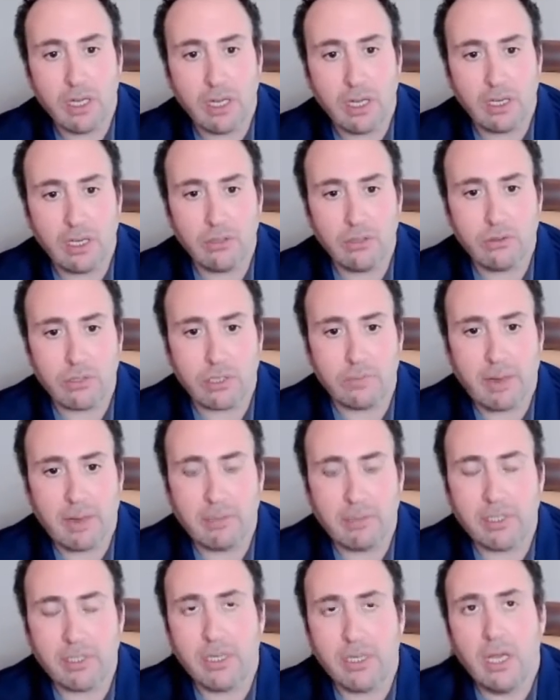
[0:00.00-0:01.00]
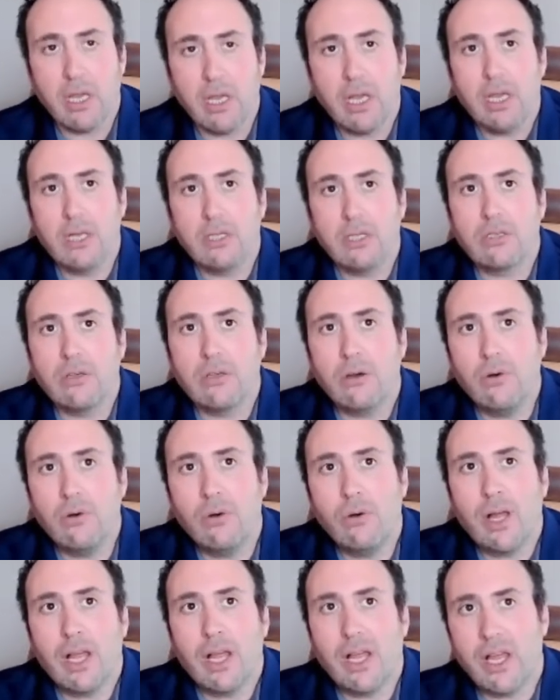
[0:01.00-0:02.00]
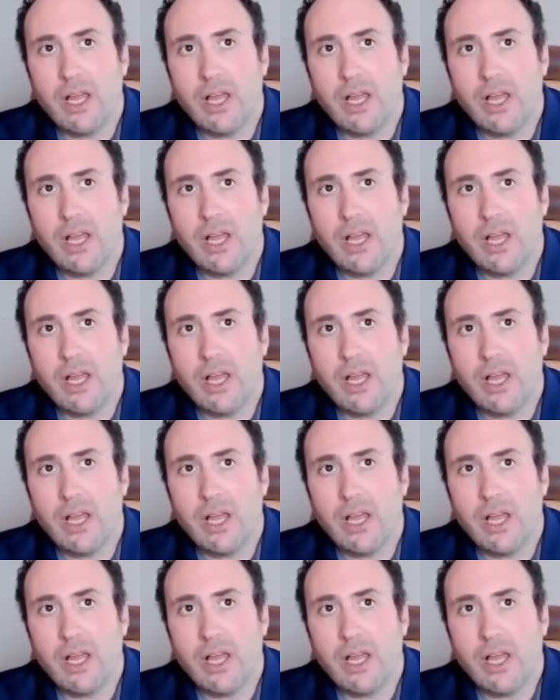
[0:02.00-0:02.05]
in interest payments so